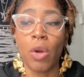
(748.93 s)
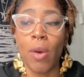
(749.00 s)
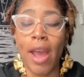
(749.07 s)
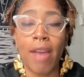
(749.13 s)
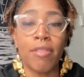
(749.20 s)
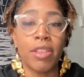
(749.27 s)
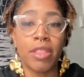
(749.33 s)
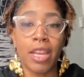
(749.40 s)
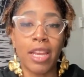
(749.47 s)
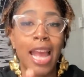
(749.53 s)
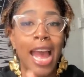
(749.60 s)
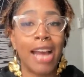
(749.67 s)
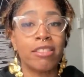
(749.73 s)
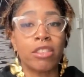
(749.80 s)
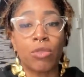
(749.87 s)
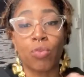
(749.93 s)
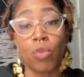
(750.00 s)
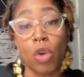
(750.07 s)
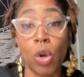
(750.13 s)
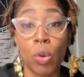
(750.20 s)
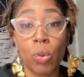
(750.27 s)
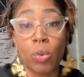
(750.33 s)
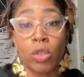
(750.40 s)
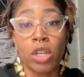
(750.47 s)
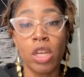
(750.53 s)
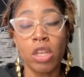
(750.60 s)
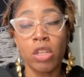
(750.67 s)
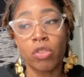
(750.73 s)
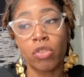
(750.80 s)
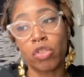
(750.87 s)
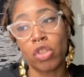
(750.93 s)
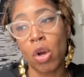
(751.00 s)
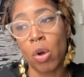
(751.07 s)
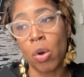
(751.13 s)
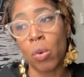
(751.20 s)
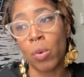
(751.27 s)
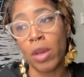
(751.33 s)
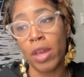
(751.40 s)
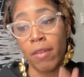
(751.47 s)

everything has a road. So